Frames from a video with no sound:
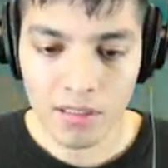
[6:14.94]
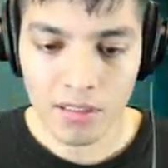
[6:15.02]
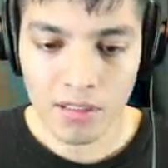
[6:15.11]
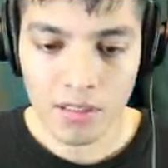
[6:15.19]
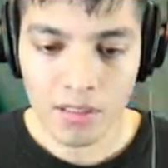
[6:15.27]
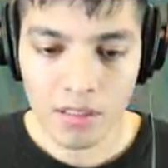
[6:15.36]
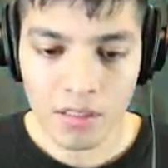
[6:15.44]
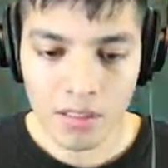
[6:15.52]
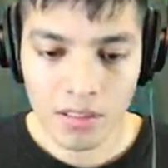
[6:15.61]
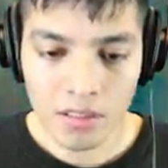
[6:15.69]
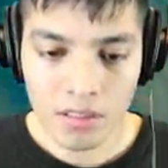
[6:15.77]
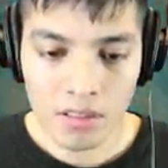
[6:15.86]

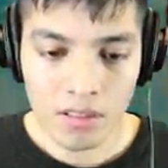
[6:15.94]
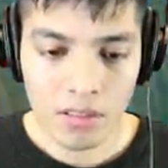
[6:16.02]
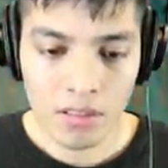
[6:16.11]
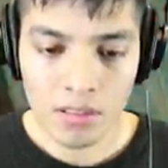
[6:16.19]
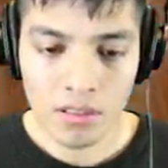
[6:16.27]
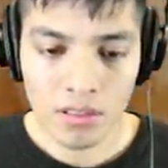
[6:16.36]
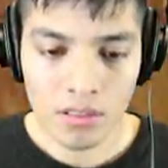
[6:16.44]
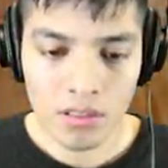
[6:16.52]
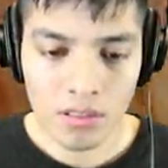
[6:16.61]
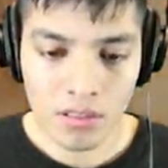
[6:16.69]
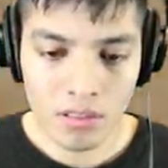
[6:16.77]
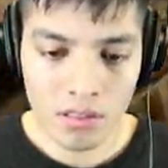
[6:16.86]

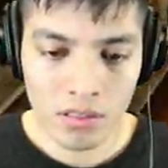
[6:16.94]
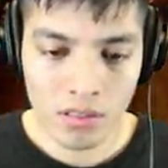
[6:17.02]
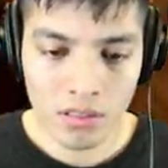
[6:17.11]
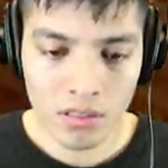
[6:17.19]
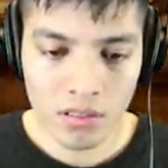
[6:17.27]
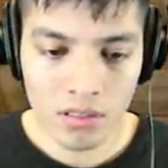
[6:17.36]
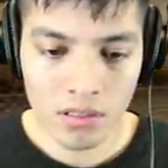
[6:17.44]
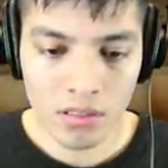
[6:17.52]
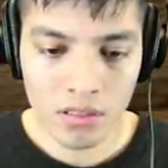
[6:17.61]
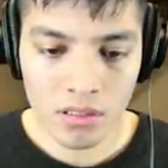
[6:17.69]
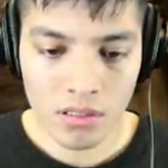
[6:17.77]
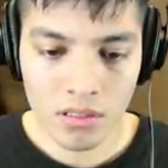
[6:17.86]

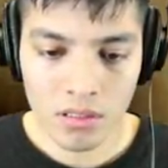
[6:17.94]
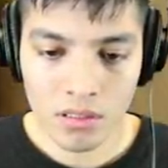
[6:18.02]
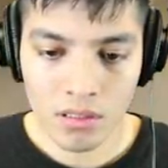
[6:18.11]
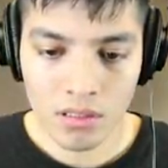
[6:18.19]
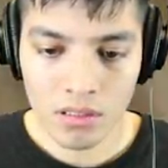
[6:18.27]
(no one is talking)